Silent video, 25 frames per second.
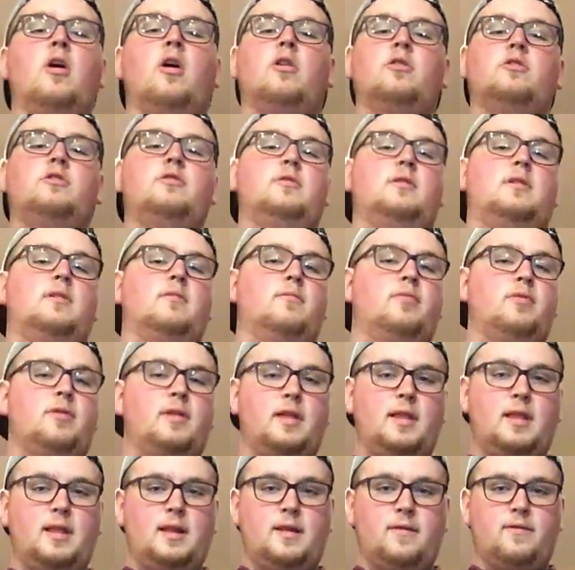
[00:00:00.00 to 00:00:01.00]
are two
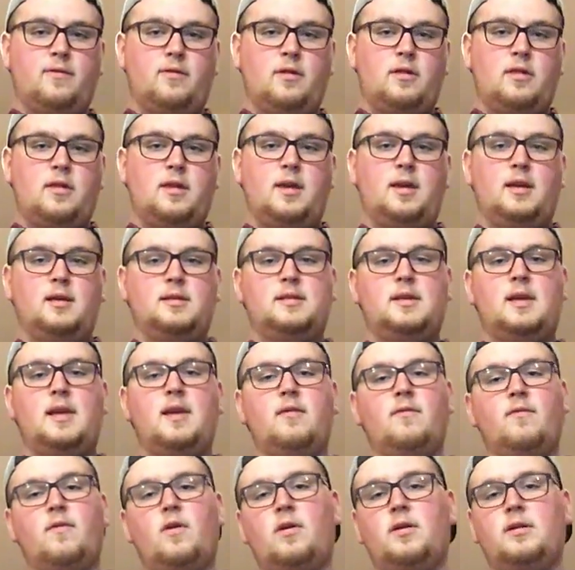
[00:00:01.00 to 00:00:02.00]
completely different things.
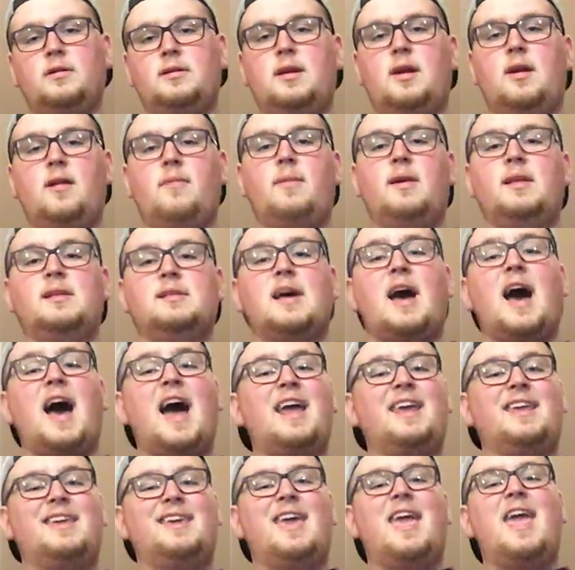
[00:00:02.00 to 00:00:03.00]
Involuntary means
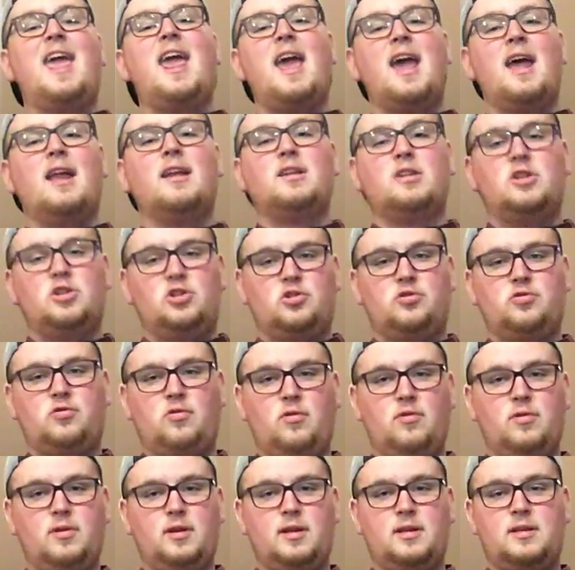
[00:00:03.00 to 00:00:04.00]
I can
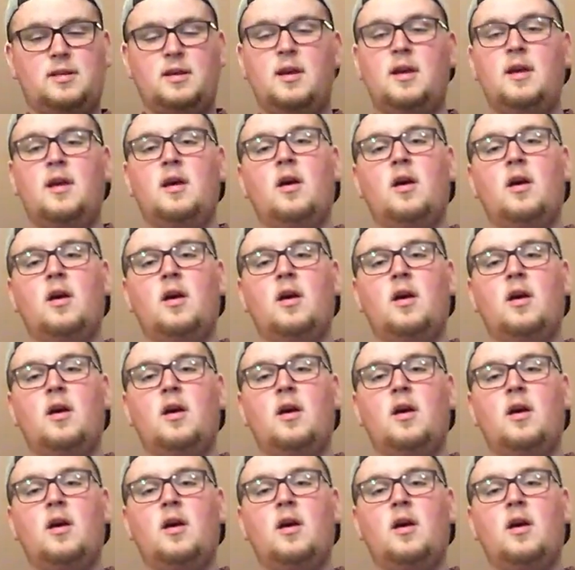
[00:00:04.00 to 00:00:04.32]
control it.